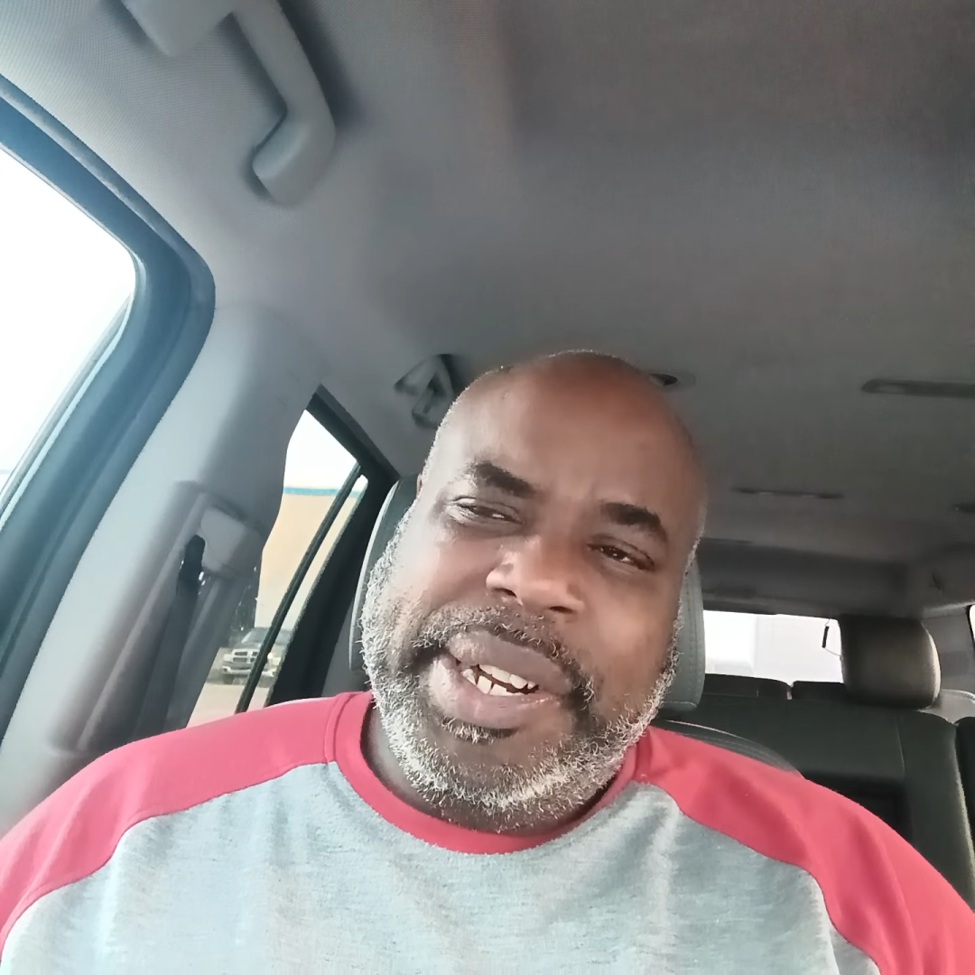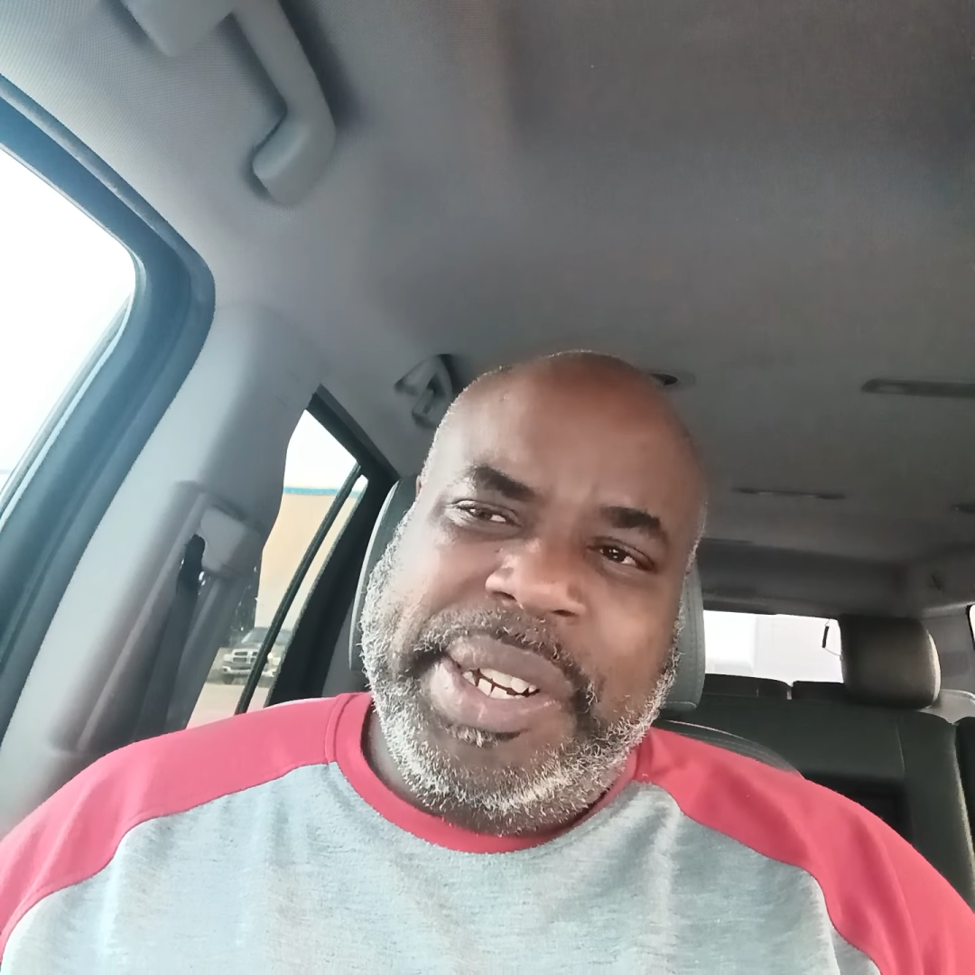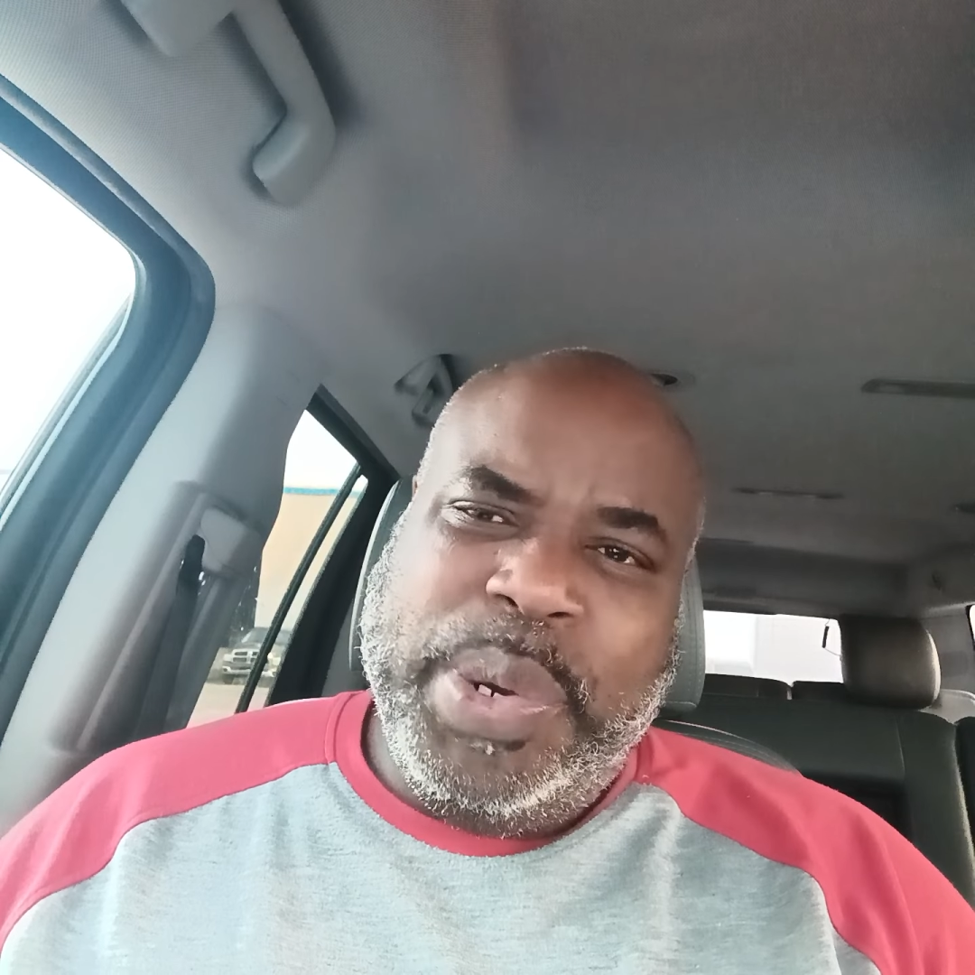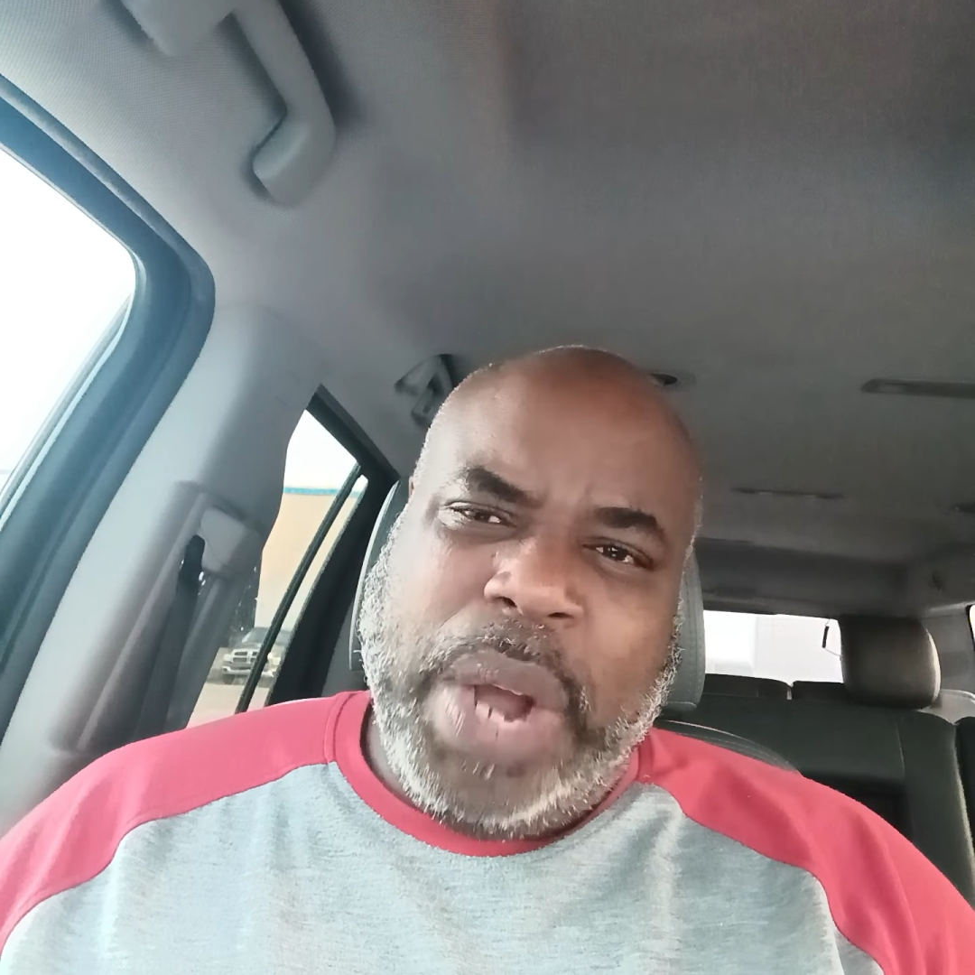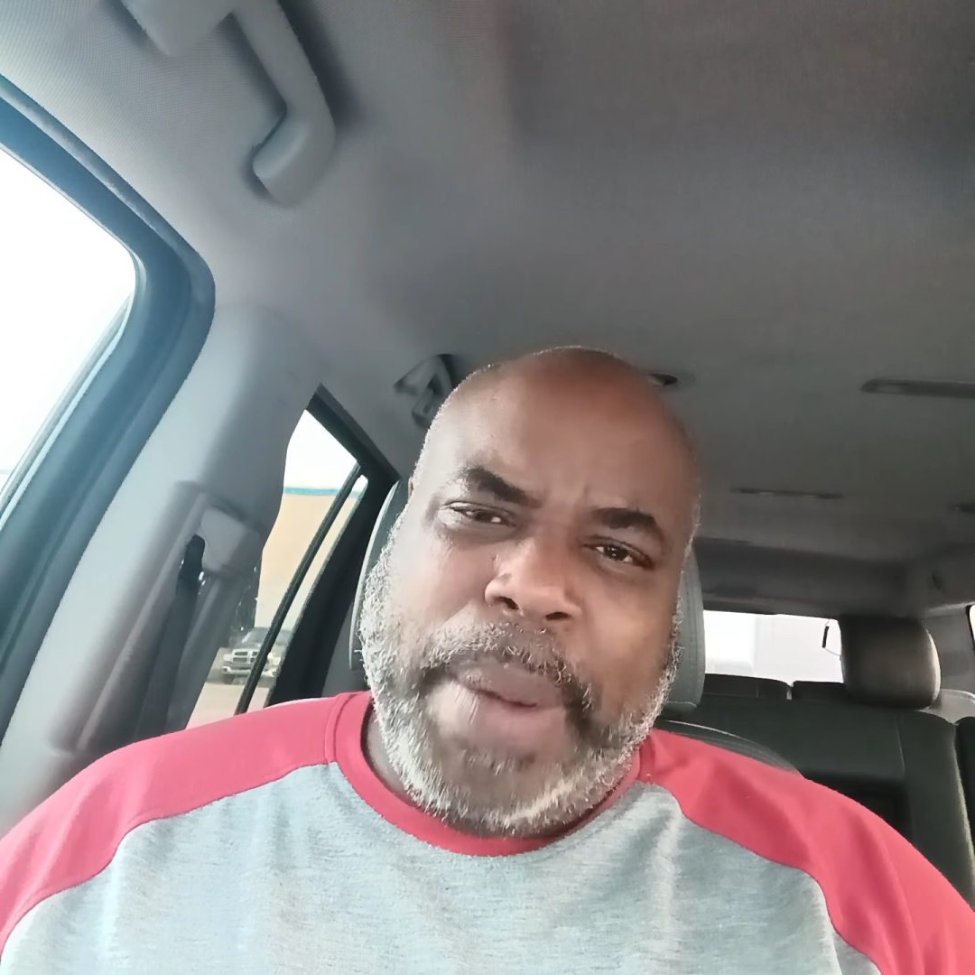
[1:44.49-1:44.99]

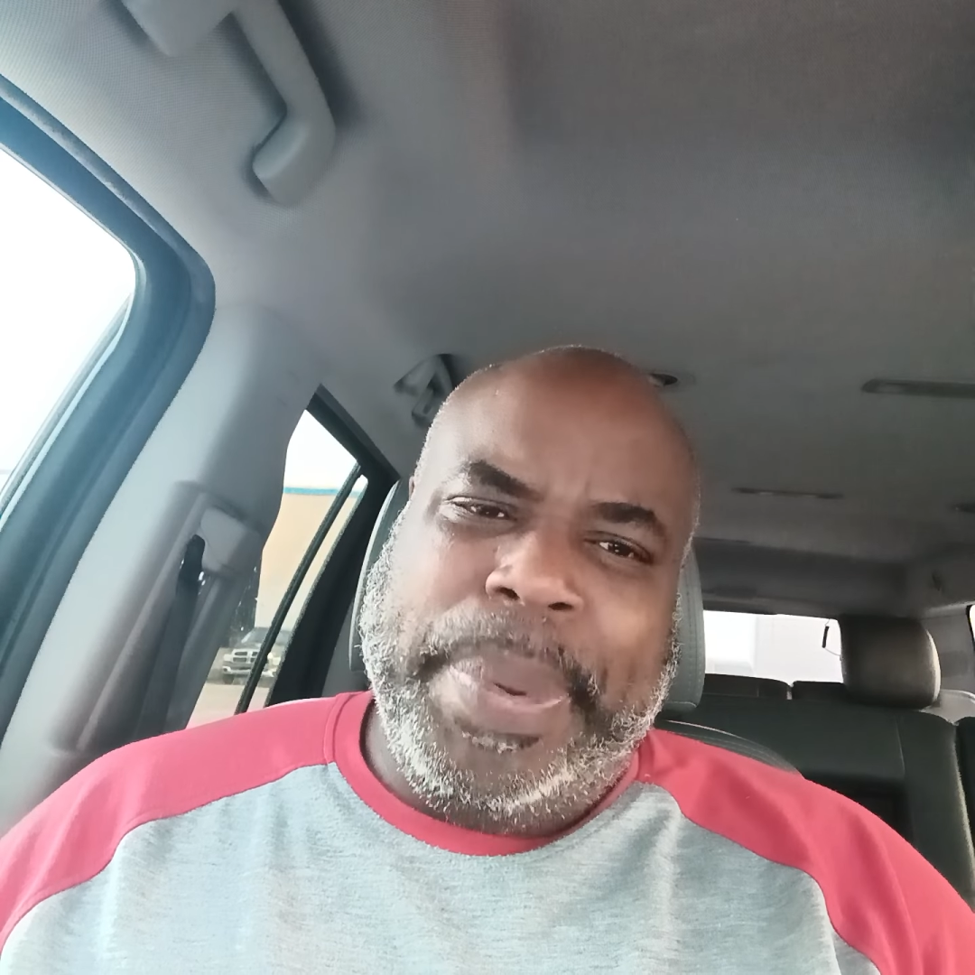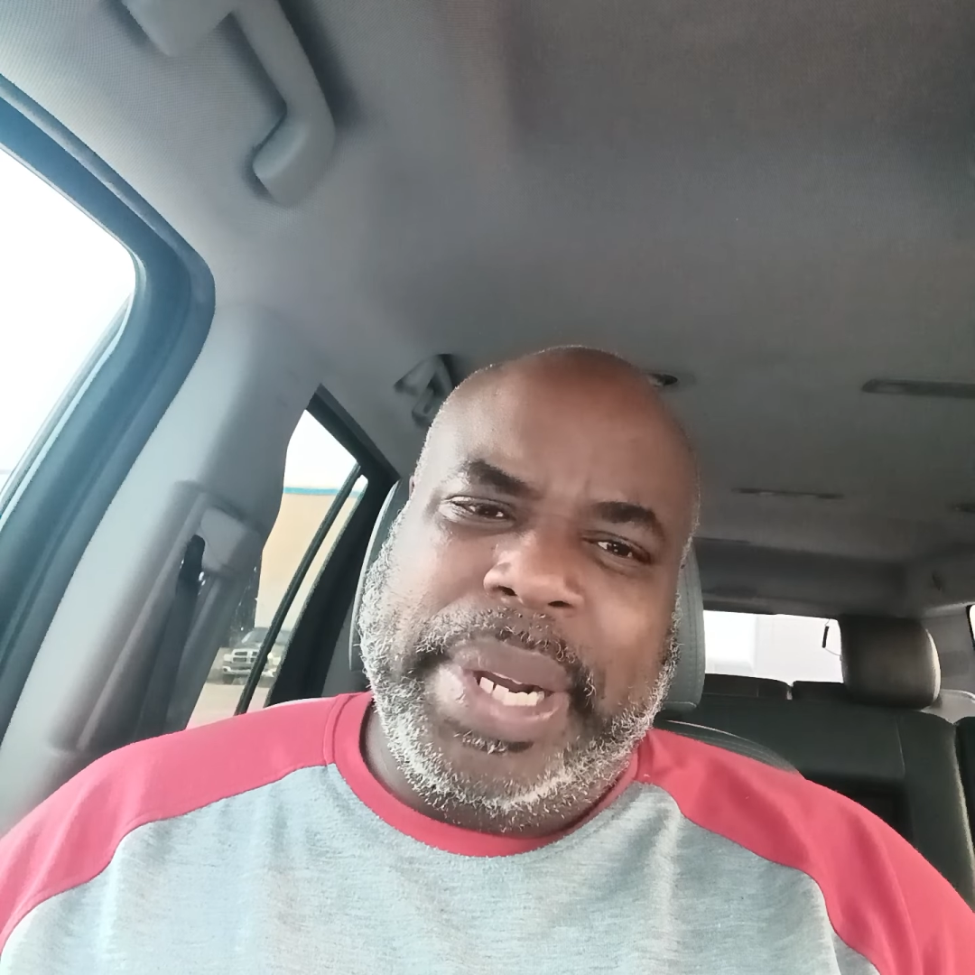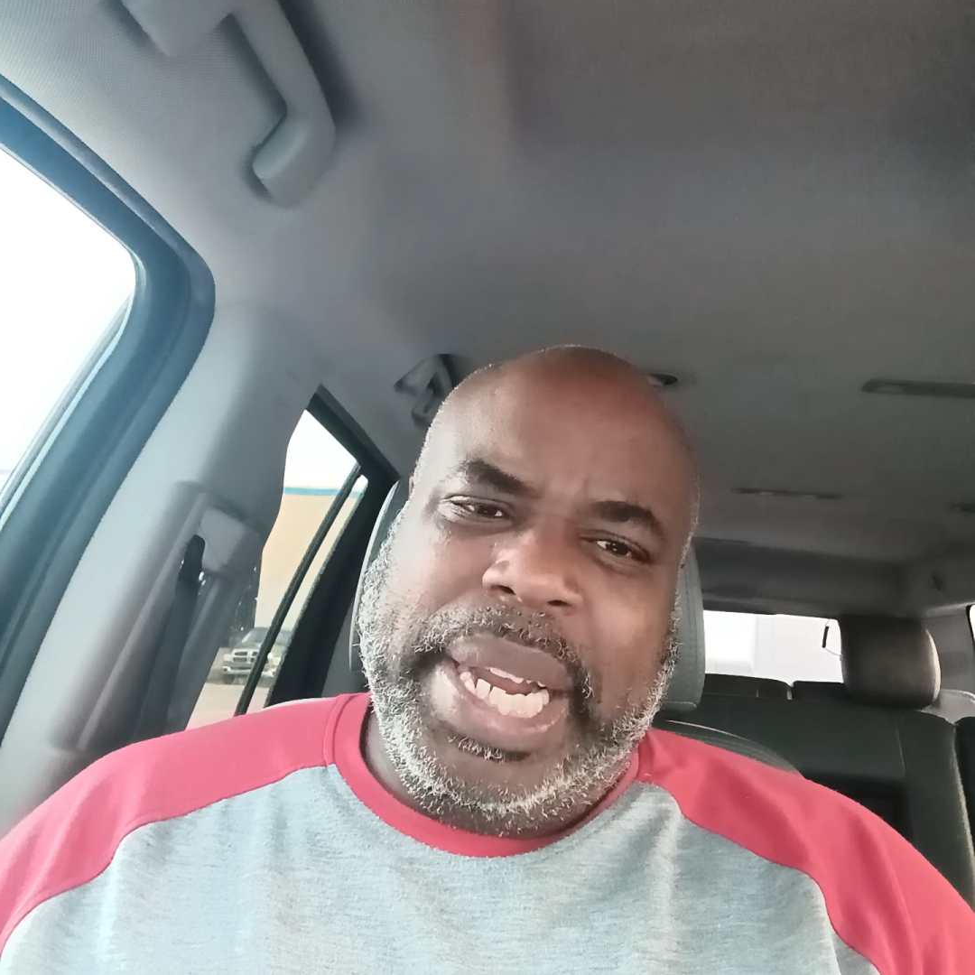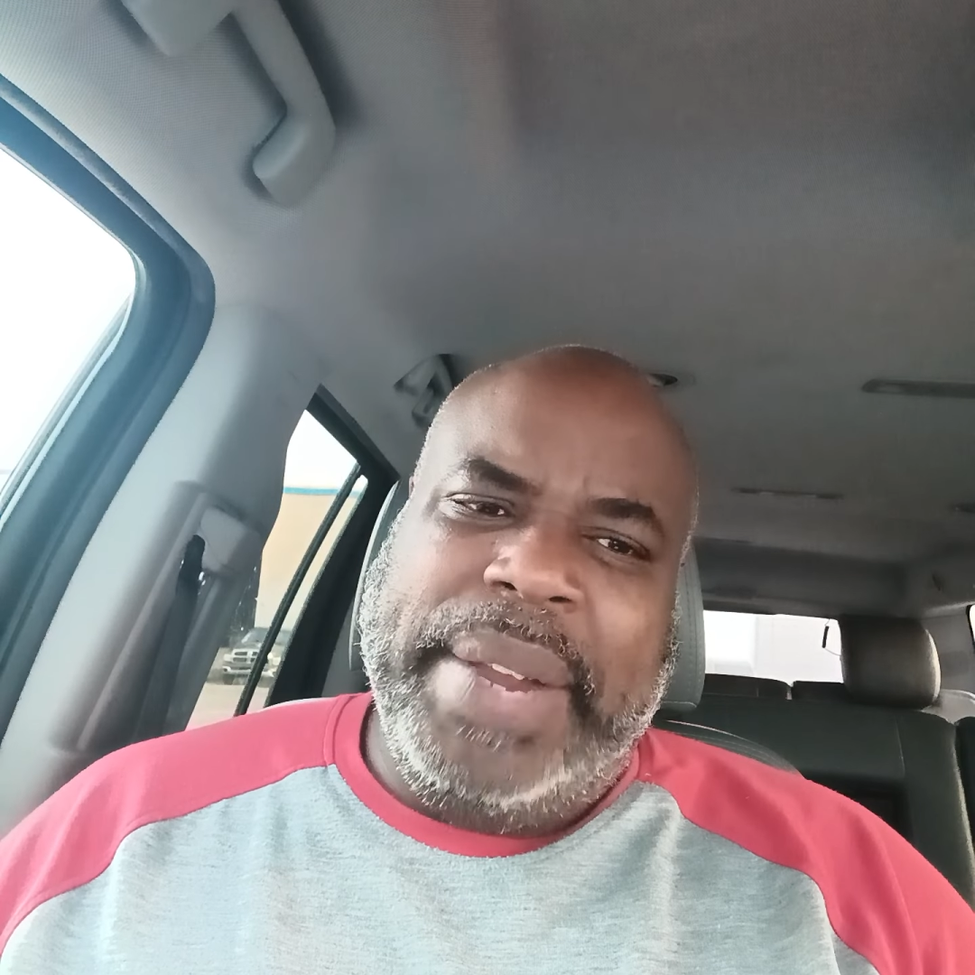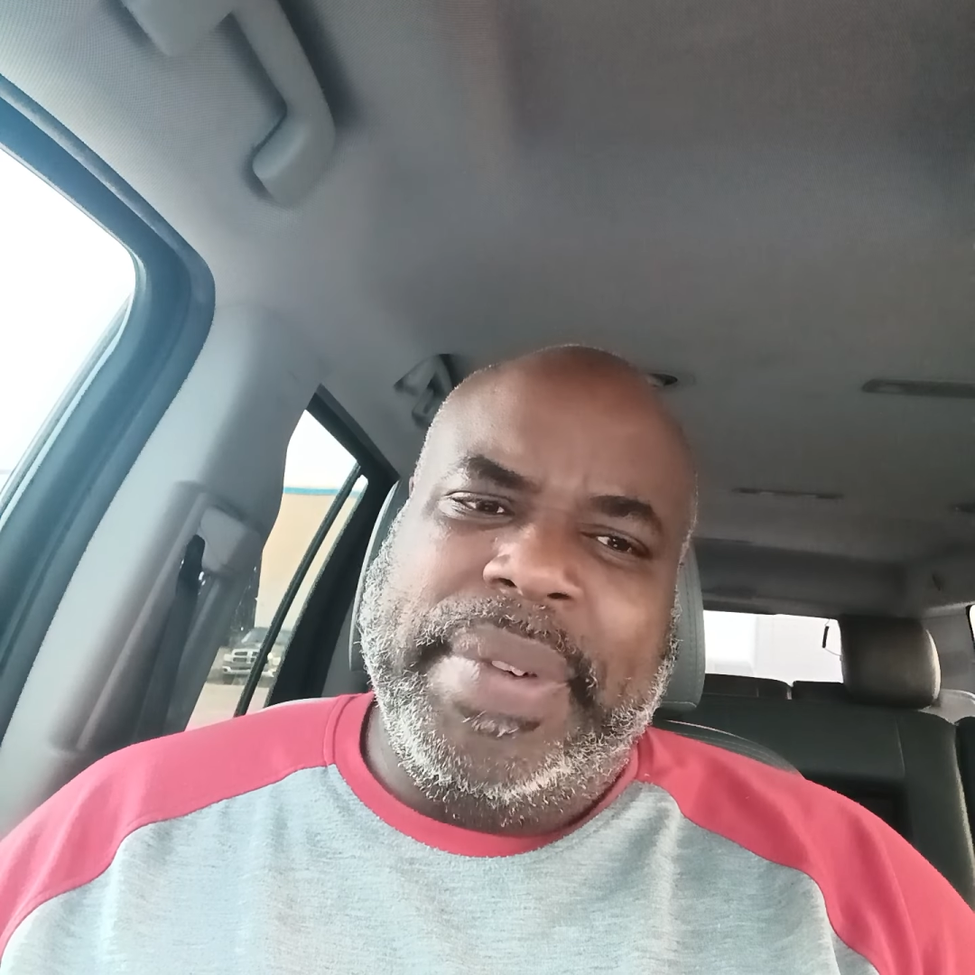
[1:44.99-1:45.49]
Do I
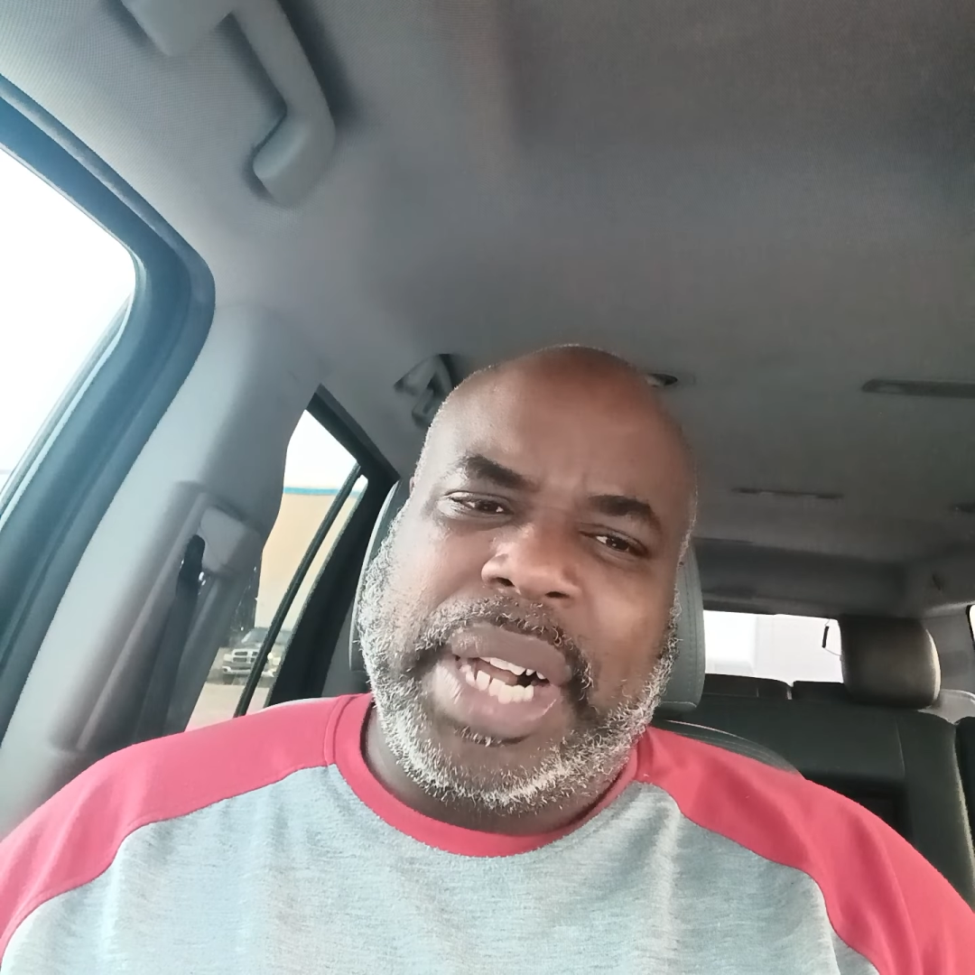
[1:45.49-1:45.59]
believe a